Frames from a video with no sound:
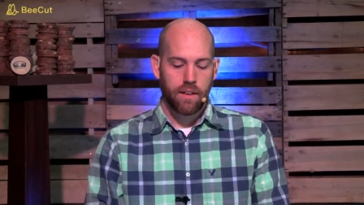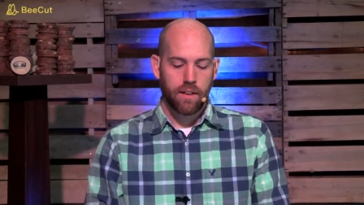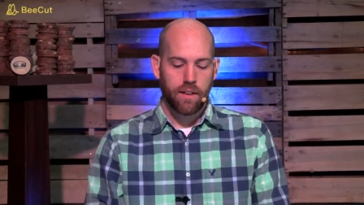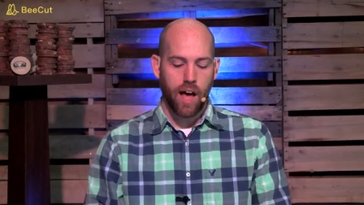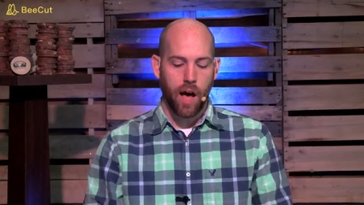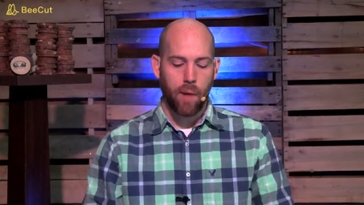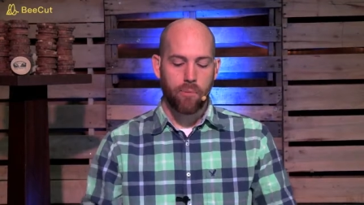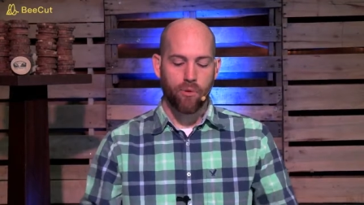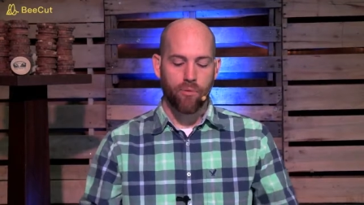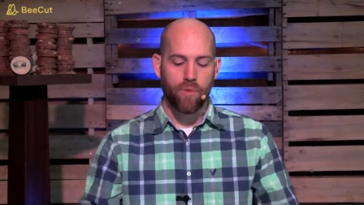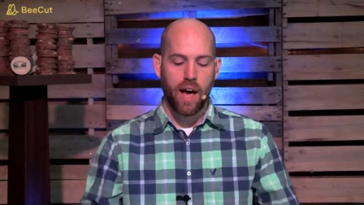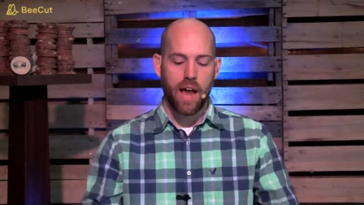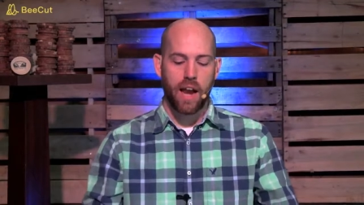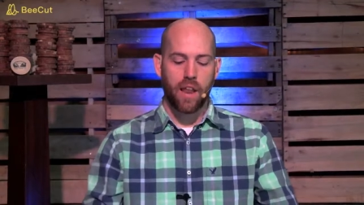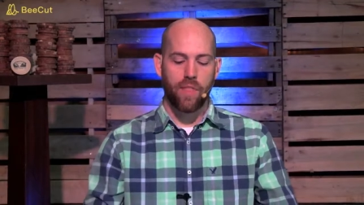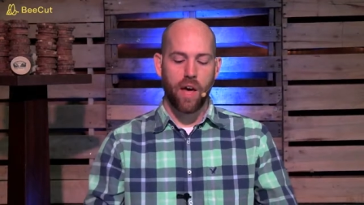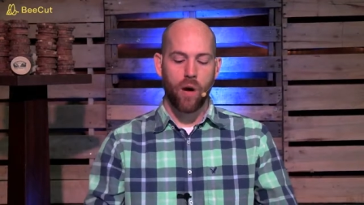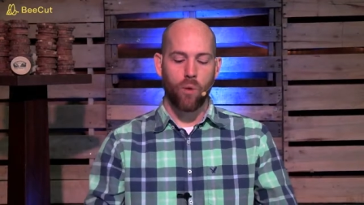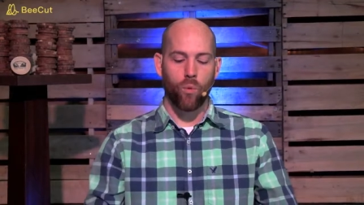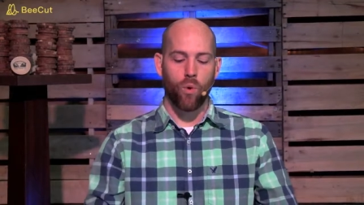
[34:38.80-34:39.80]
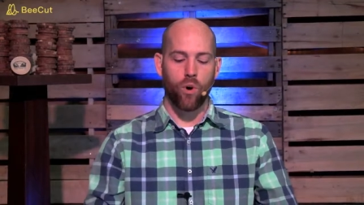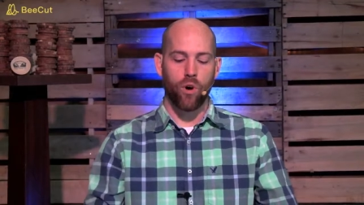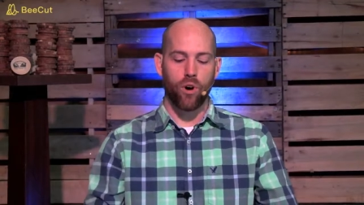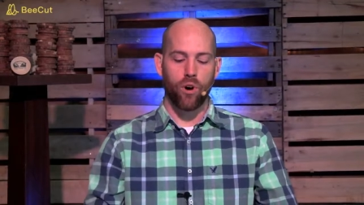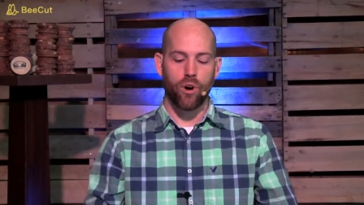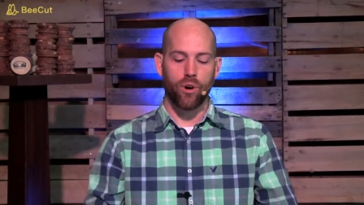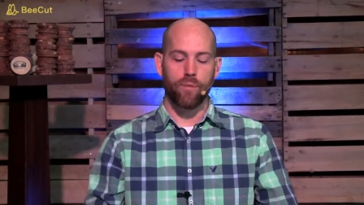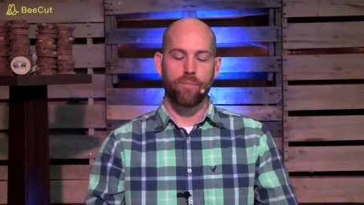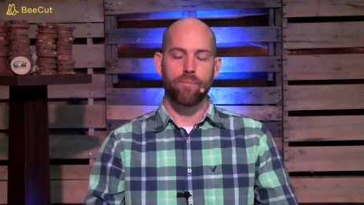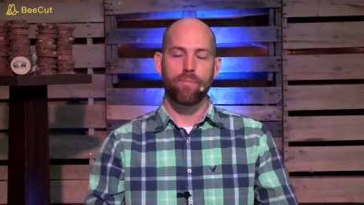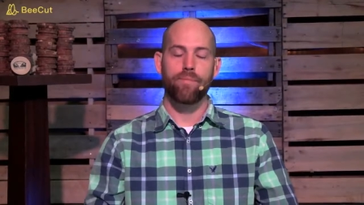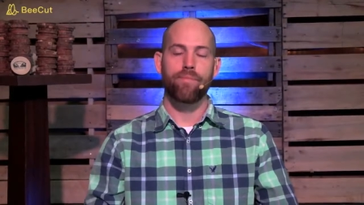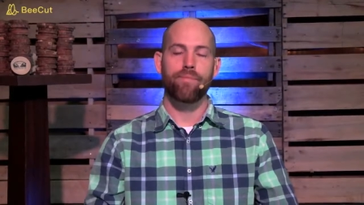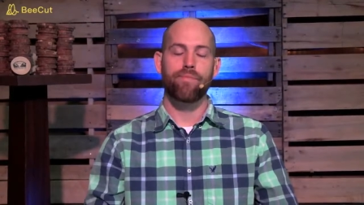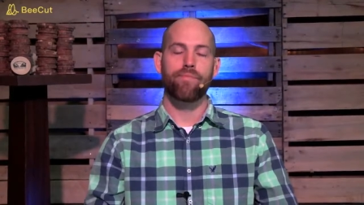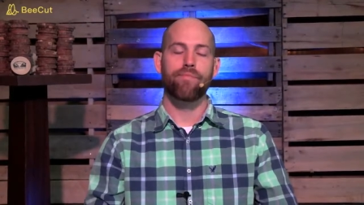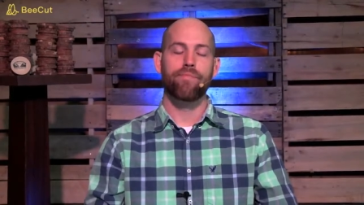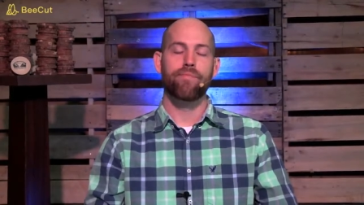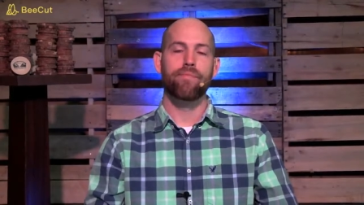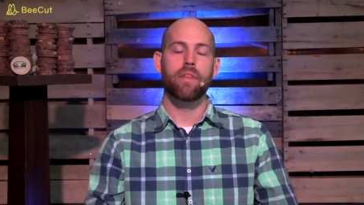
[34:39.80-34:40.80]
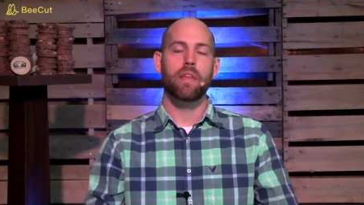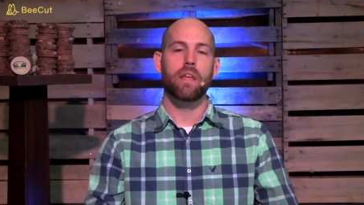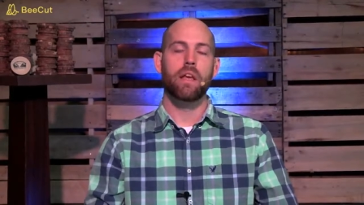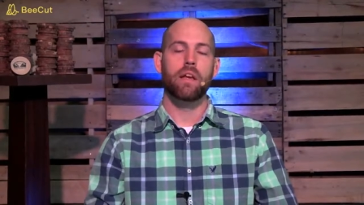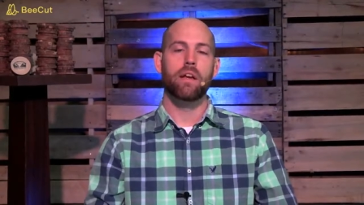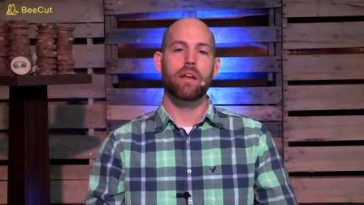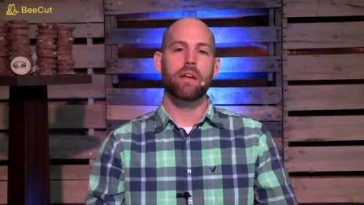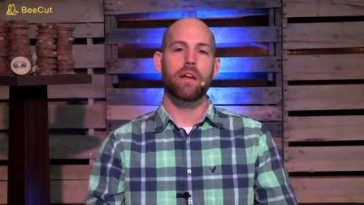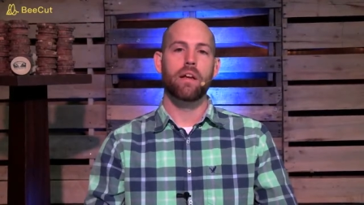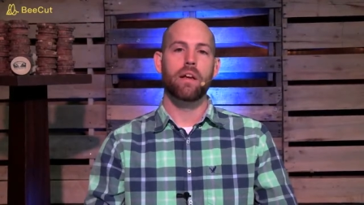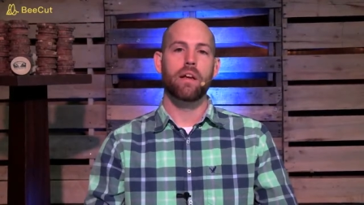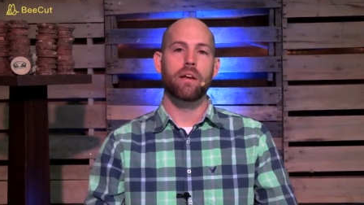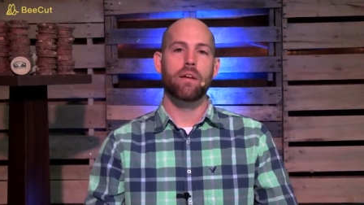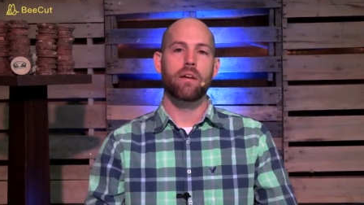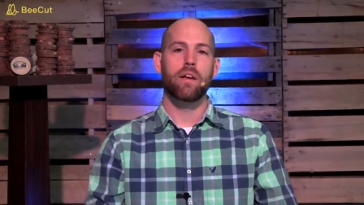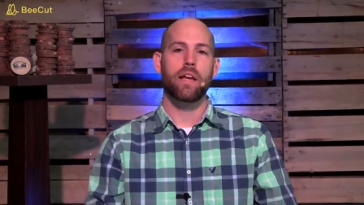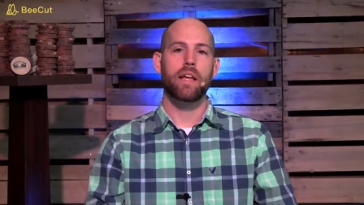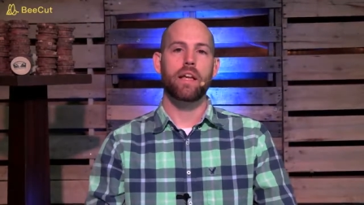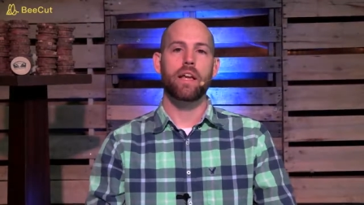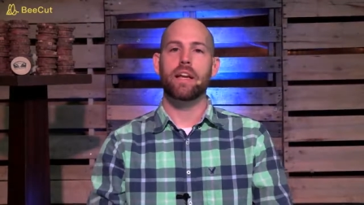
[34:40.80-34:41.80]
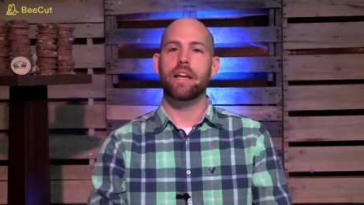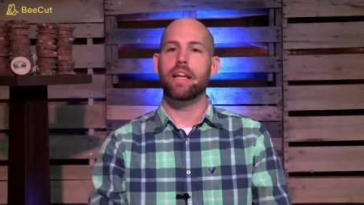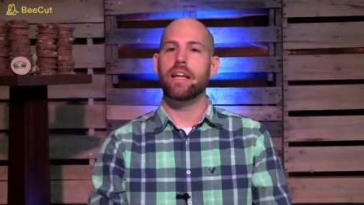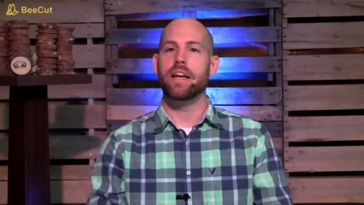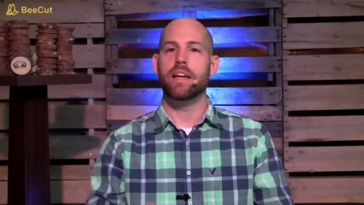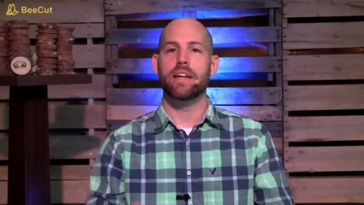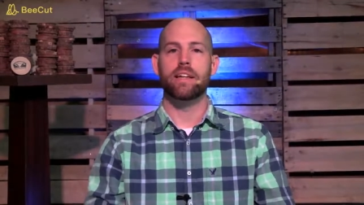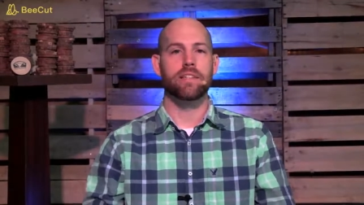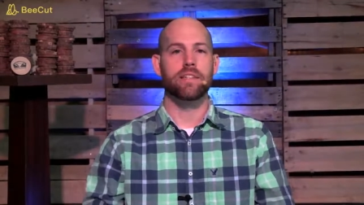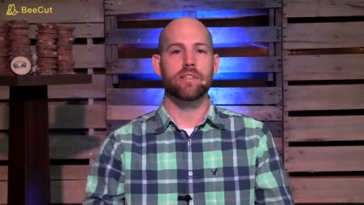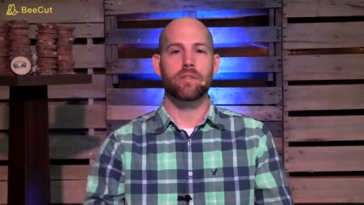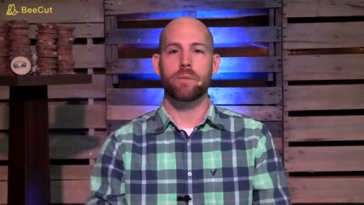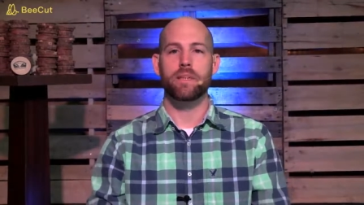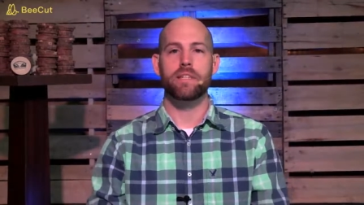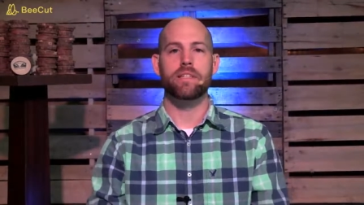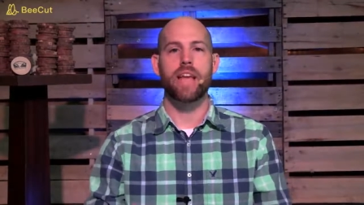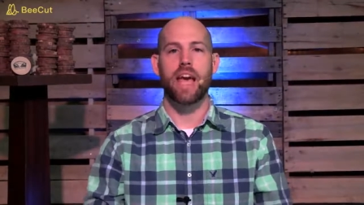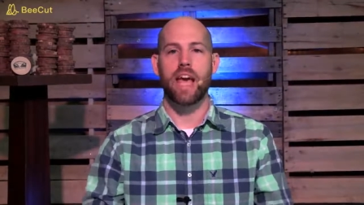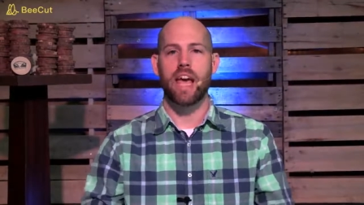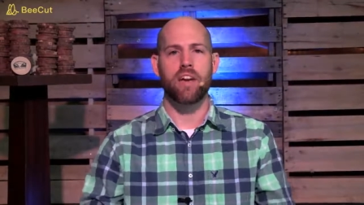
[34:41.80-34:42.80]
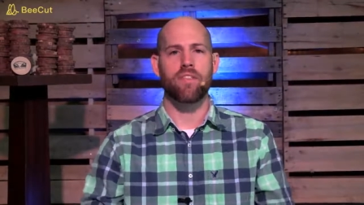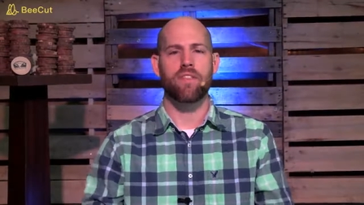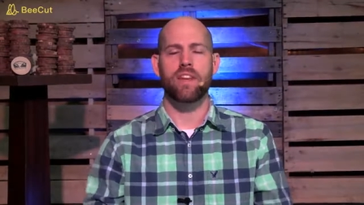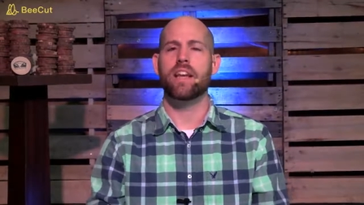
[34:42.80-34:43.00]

God provided that water. He didn't need it to, to be saved.